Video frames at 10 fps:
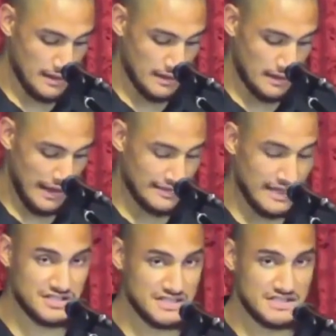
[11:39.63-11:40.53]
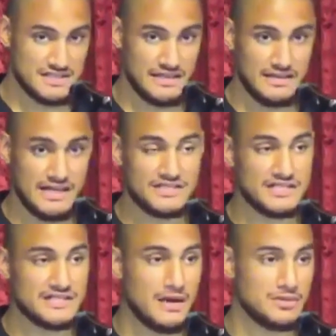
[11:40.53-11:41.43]
And that's just
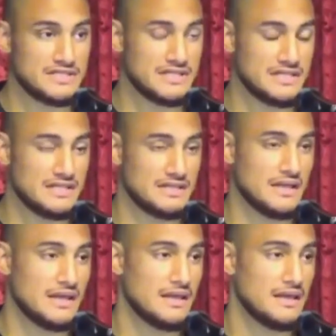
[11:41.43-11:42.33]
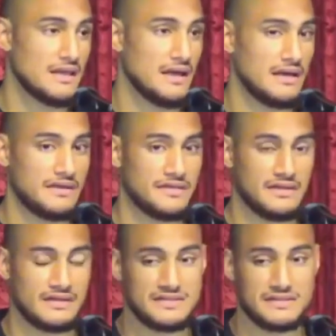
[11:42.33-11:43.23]
how we see
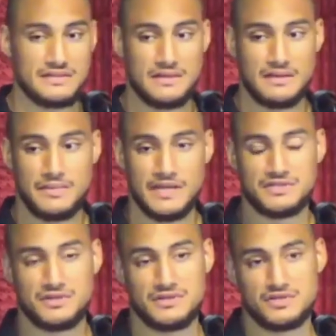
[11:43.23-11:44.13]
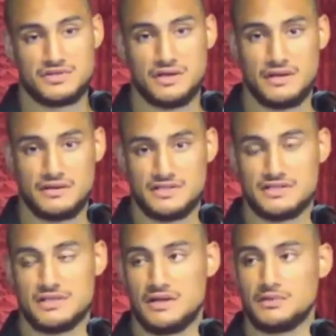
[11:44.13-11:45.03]
things, based on the
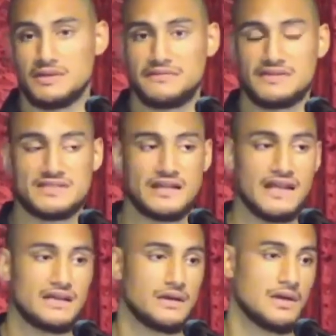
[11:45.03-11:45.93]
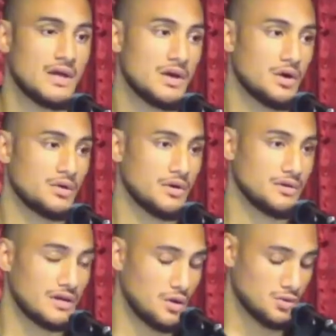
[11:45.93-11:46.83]
society we live in today, on the
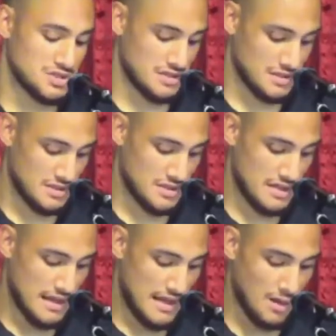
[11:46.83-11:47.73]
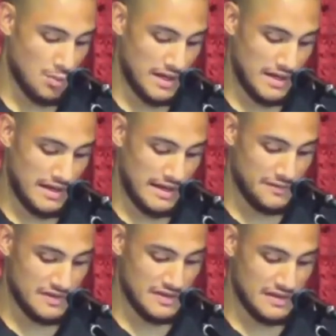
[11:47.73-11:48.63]
culture, where
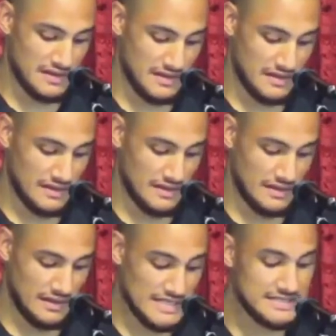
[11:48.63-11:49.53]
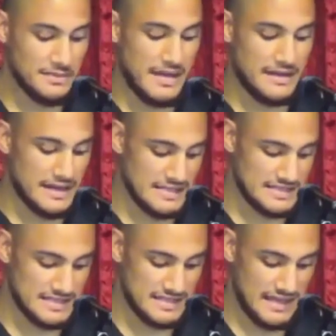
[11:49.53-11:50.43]
everything is about
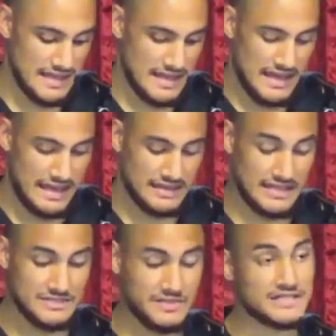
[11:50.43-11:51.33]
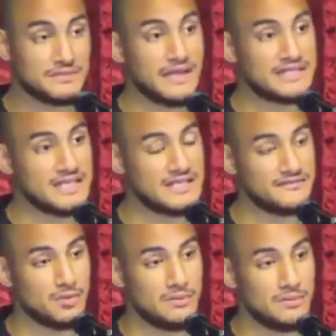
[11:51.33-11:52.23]
us, and it doesn't make sense for
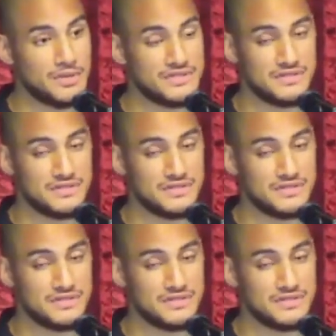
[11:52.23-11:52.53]
one person